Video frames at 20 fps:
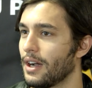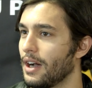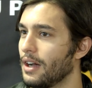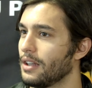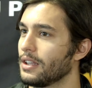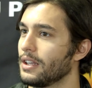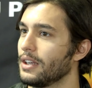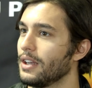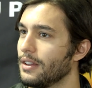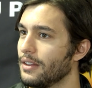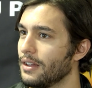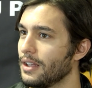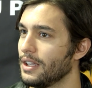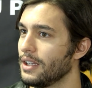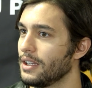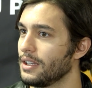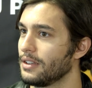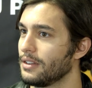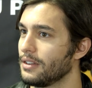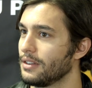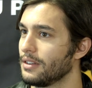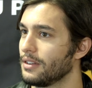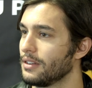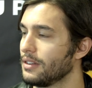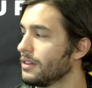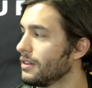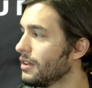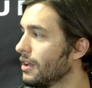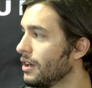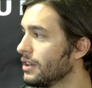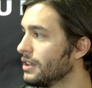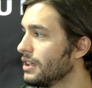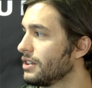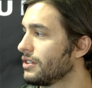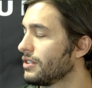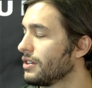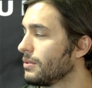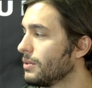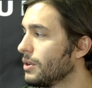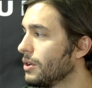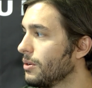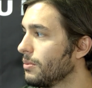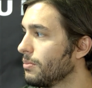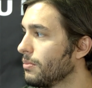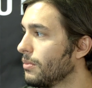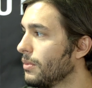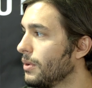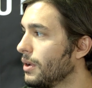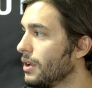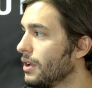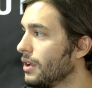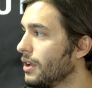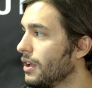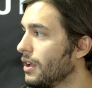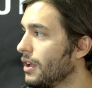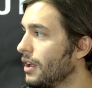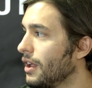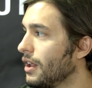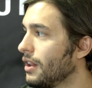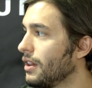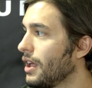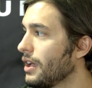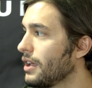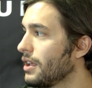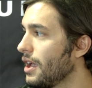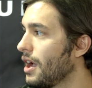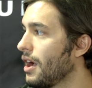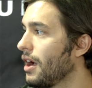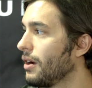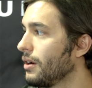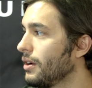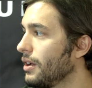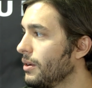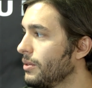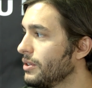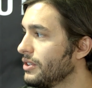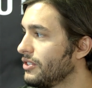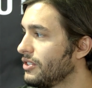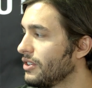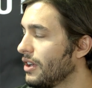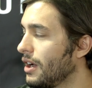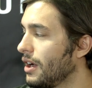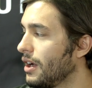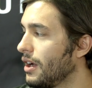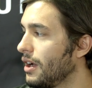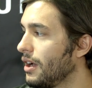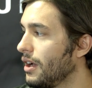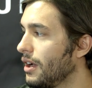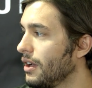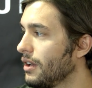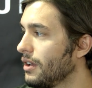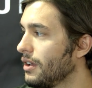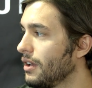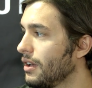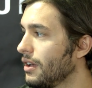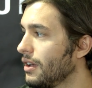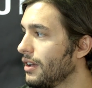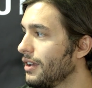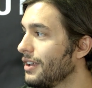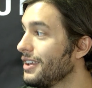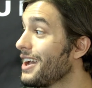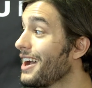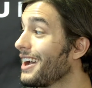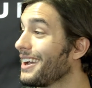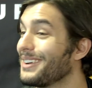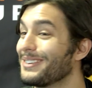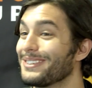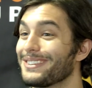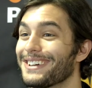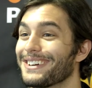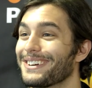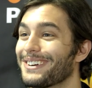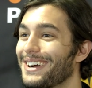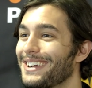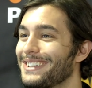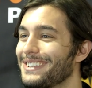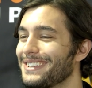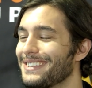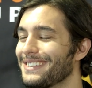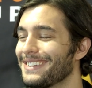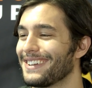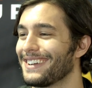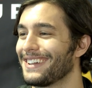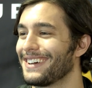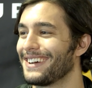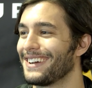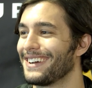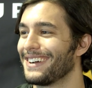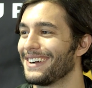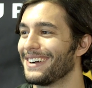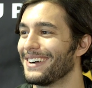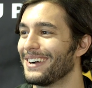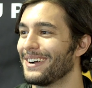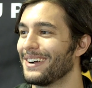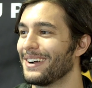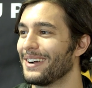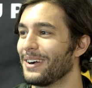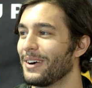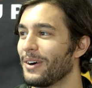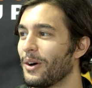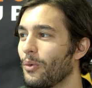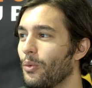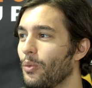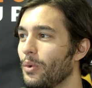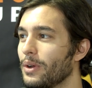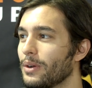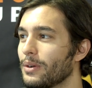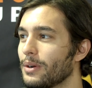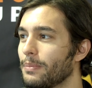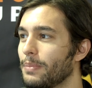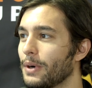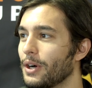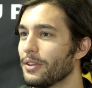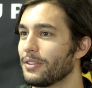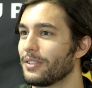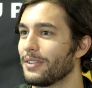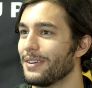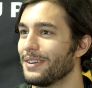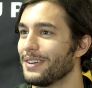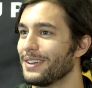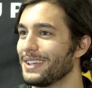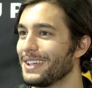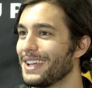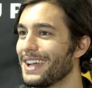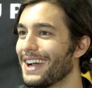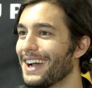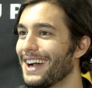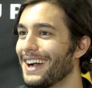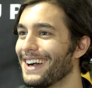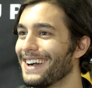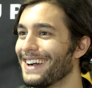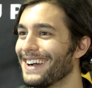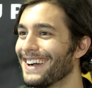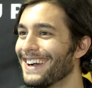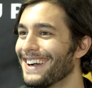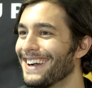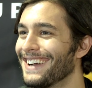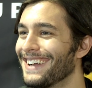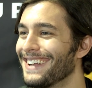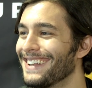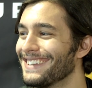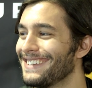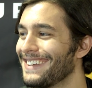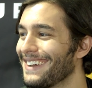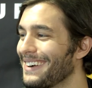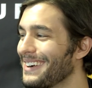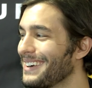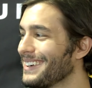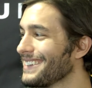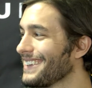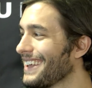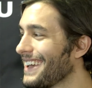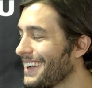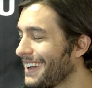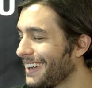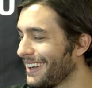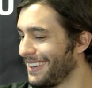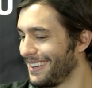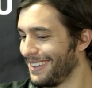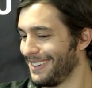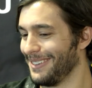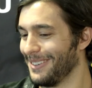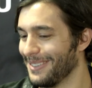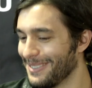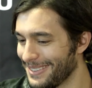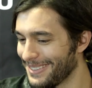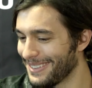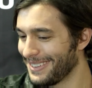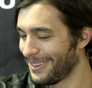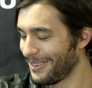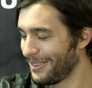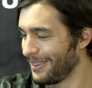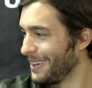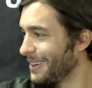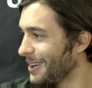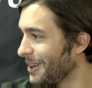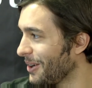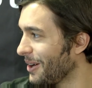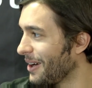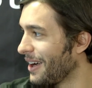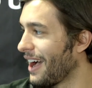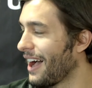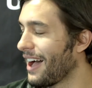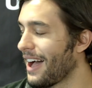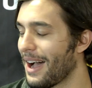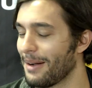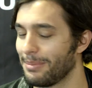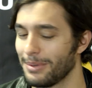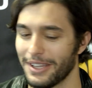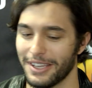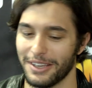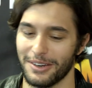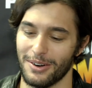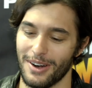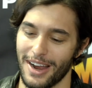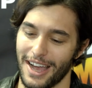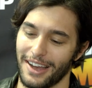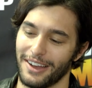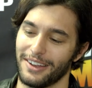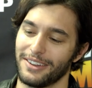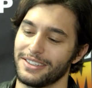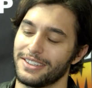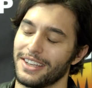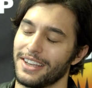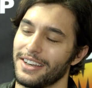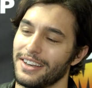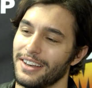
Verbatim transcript: Colin in the audition room. Oh, yeah? Like, yeah, it was... Uh, he was on crutches. Yeah, he was on crutches, and uh, we were both... Yeah. yeah. So he was like, hobbling around. Hobbling around. Everybody could